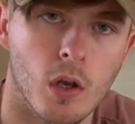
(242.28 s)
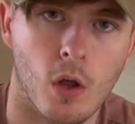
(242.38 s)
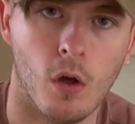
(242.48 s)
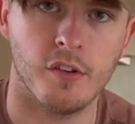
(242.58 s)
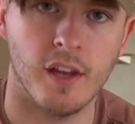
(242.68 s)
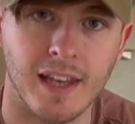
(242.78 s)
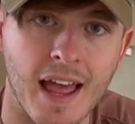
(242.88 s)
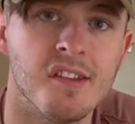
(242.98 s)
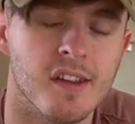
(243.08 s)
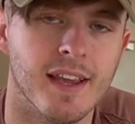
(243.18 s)
a lot
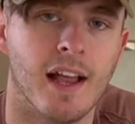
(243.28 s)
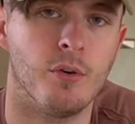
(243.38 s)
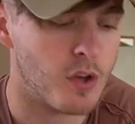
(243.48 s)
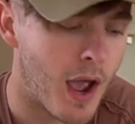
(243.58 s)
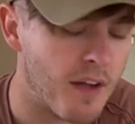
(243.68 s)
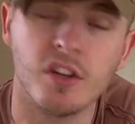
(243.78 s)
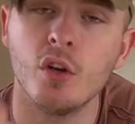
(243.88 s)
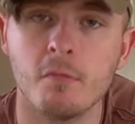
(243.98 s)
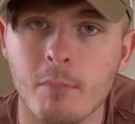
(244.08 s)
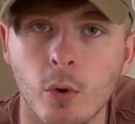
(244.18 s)
less calories. You don't have to
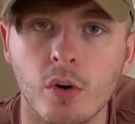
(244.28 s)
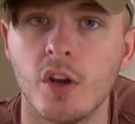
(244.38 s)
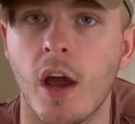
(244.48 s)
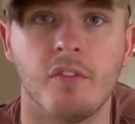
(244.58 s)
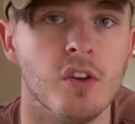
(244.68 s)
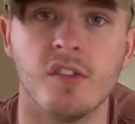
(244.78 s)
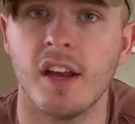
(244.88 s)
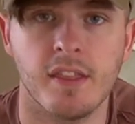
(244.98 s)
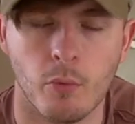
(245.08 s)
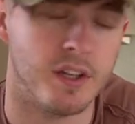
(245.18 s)
use milk, you don't have to use
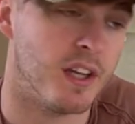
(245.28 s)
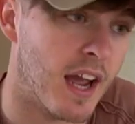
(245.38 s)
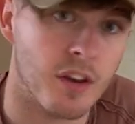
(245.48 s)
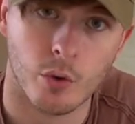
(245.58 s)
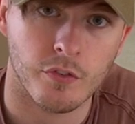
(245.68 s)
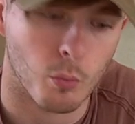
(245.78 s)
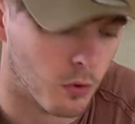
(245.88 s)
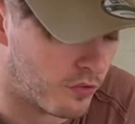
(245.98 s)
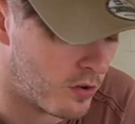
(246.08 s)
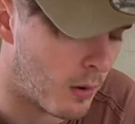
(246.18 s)
anything. Well, you can do if you
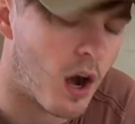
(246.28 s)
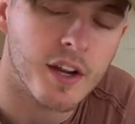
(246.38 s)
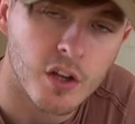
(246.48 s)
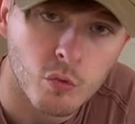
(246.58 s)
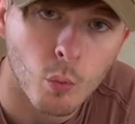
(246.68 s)
want to, but I use